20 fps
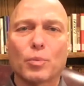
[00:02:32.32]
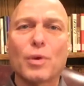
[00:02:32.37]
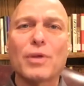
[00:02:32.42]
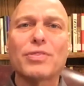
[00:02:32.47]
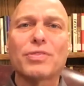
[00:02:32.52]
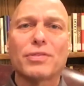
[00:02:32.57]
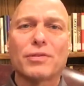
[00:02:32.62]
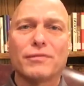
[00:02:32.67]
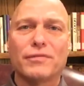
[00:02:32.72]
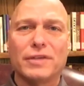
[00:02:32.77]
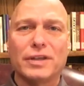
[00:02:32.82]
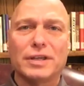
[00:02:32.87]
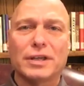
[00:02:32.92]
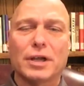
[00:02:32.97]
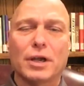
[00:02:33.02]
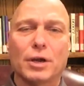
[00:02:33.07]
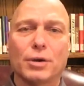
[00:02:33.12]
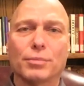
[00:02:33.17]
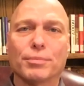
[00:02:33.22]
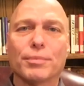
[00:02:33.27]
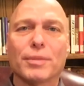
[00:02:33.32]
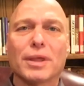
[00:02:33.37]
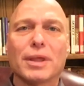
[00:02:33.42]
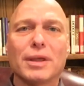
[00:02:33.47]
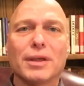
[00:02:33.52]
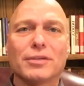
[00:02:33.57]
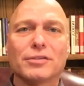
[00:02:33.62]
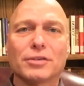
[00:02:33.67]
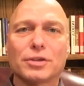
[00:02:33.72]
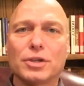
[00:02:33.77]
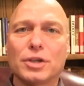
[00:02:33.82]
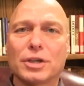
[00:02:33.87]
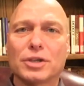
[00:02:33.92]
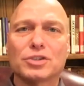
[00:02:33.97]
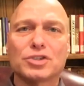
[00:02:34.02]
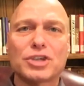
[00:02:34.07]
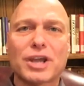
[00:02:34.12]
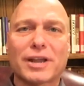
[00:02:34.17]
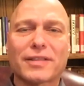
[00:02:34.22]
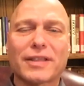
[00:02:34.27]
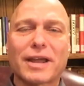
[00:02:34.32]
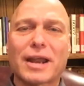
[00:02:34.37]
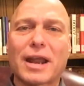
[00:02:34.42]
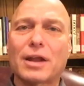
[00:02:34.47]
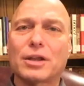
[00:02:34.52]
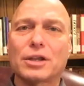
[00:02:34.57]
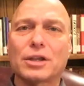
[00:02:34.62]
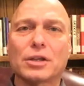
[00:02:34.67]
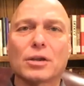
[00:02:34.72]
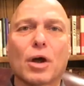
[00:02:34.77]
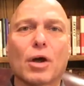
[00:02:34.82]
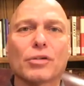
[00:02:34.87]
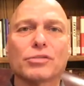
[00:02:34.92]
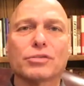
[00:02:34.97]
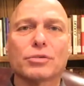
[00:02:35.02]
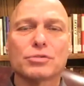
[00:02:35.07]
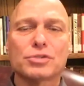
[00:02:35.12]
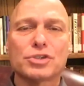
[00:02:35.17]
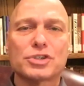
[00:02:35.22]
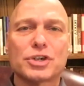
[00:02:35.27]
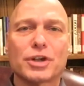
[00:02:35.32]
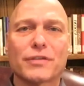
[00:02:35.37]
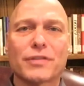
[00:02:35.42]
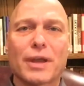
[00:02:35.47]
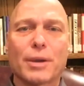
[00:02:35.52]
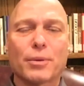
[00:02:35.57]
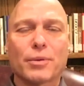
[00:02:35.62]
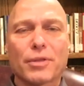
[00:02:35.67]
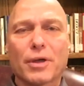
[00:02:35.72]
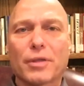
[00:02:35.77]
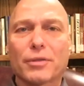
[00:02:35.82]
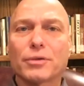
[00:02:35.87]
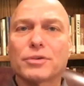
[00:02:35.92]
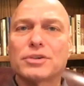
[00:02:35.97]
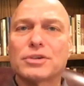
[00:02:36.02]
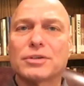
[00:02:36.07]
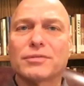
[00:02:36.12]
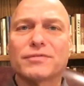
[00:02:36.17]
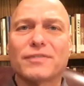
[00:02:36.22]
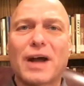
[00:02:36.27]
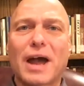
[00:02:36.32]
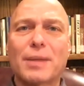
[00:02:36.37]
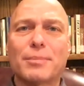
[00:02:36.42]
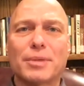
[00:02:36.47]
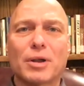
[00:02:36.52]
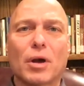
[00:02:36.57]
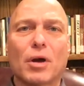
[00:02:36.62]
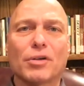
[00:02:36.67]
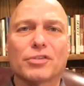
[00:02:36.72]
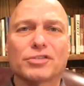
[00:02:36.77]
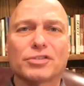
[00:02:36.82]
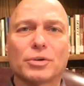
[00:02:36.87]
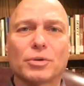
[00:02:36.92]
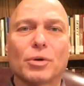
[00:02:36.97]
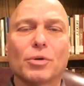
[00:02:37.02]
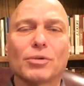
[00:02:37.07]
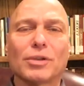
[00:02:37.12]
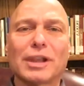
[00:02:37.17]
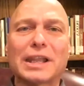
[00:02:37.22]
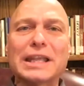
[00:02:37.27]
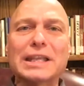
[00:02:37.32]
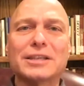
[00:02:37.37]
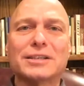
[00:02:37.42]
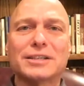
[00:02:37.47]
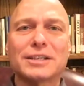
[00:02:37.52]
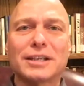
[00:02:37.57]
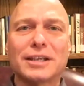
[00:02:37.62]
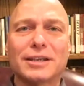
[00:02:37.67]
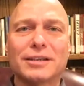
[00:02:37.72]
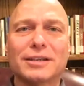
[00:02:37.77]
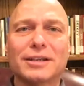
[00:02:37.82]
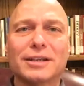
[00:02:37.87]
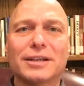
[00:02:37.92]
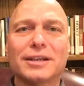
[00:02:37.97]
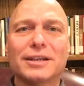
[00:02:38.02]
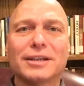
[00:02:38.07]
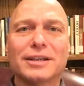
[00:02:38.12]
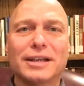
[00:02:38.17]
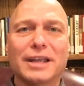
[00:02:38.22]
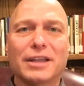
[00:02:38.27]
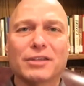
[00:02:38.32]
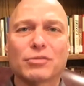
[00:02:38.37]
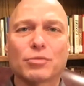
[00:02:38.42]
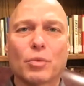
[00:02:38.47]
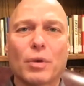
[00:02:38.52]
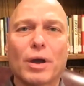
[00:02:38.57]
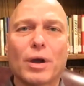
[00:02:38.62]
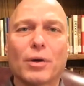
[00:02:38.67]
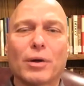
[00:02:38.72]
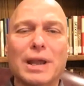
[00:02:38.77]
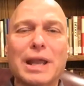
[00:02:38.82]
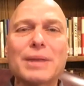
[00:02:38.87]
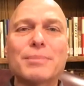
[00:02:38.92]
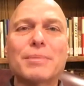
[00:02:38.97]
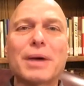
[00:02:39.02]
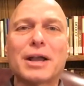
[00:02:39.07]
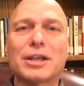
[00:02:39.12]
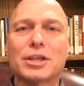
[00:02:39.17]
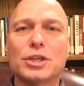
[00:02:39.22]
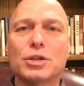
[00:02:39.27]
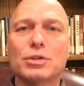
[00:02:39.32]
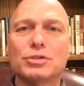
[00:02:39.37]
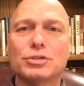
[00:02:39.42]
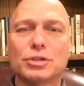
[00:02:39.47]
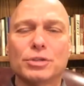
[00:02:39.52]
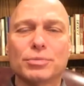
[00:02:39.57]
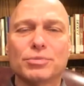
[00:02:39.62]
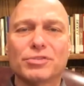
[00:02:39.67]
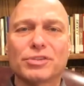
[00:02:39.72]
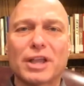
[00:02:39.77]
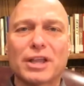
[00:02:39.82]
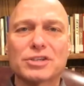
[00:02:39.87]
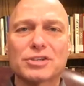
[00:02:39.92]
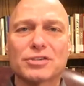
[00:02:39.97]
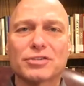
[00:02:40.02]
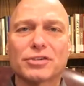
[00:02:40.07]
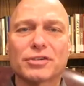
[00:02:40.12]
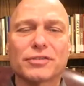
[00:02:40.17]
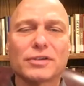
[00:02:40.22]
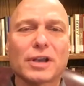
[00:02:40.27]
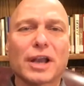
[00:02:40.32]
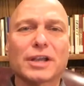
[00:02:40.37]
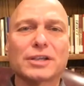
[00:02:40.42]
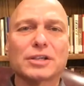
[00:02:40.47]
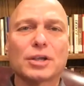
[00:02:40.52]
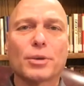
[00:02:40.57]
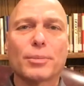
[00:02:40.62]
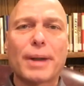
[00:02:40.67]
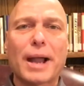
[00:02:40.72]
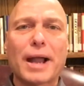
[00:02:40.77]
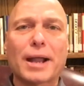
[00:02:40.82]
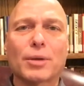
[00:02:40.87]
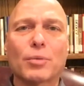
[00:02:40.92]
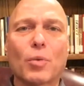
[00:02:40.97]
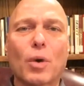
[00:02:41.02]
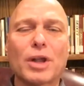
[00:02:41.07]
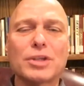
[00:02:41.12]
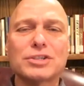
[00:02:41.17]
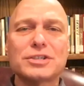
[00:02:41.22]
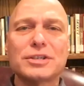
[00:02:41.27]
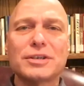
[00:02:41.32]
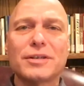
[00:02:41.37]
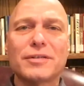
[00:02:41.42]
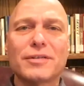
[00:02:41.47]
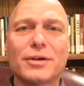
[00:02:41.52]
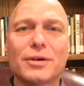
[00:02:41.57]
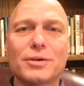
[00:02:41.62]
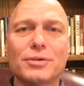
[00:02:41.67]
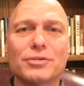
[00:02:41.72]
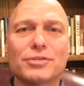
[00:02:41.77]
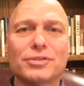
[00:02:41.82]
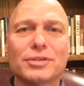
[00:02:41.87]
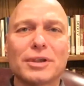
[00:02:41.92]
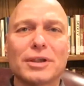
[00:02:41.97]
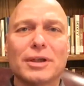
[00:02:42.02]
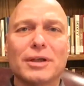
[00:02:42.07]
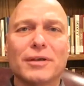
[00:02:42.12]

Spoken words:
with the video. So you can check that out. You can also share that with others. You can find me also on LinkedIn as well, and my YouTube station. So if you'd like to go back and watch any of those,